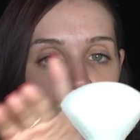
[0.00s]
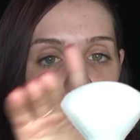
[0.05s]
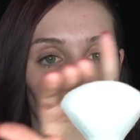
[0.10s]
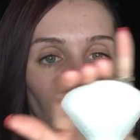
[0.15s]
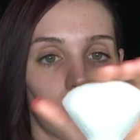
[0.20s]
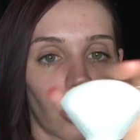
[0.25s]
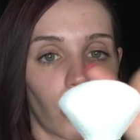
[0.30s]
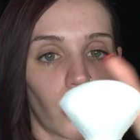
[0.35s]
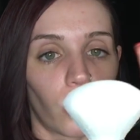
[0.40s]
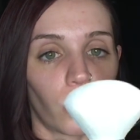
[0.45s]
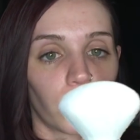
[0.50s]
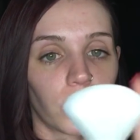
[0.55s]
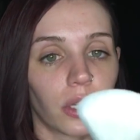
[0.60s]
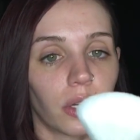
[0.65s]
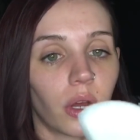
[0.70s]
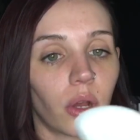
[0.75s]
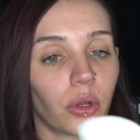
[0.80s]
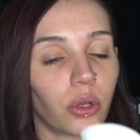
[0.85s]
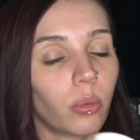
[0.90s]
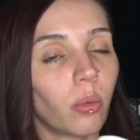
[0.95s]
So, you
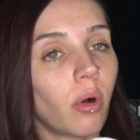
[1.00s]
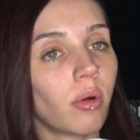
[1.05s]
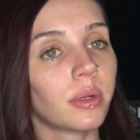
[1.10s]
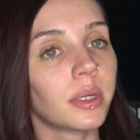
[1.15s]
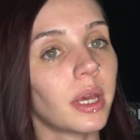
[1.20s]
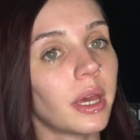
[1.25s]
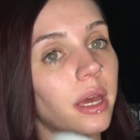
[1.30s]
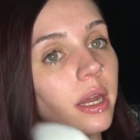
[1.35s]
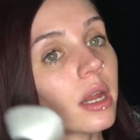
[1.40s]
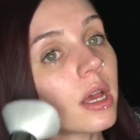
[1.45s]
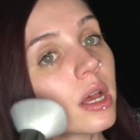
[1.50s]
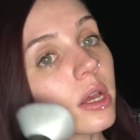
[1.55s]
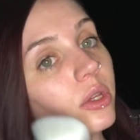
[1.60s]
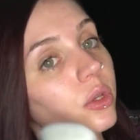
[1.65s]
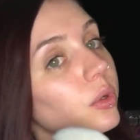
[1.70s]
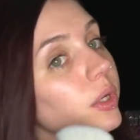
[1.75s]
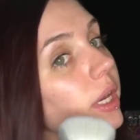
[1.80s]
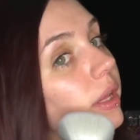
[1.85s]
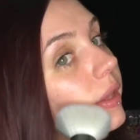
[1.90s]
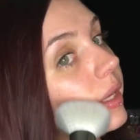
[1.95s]
know, you'll get
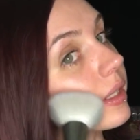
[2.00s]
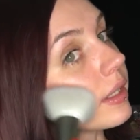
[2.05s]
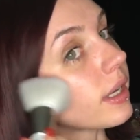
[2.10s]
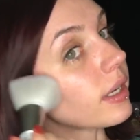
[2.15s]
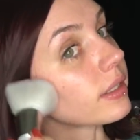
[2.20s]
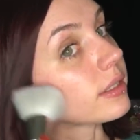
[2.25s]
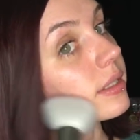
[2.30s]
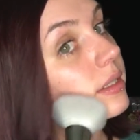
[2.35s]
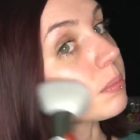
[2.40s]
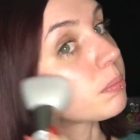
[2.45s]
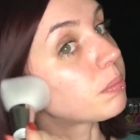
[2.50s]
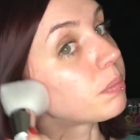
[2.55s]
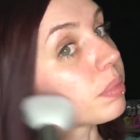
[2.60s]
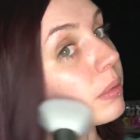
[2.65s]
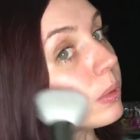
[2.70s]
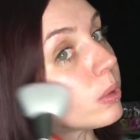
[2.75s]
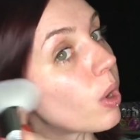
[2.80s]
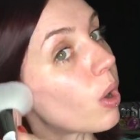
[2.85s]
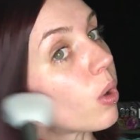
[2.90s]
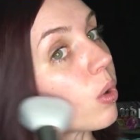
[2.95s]
like nice
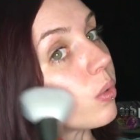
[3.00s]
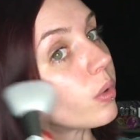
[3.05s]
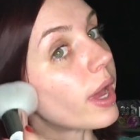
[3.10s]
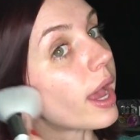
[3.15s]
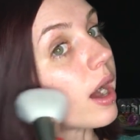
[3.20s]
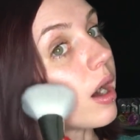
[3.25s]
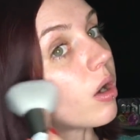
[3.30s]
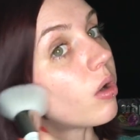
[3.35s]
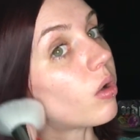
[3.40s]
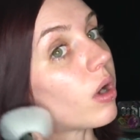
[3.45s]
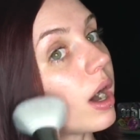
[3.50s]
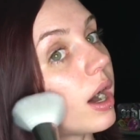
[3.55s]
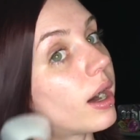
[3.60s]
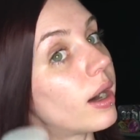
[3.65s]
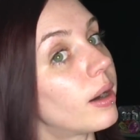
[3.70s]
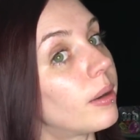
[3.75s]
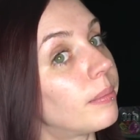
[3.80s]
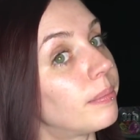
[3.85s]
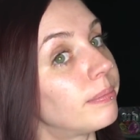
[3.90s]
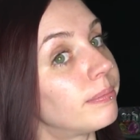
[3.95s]
blown out,
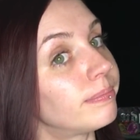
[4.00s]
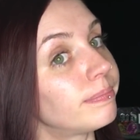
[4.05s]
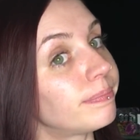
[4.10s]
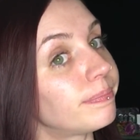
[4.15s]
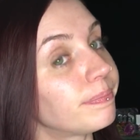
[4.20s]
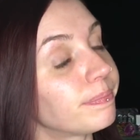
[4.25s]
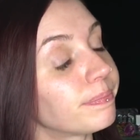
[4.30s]
a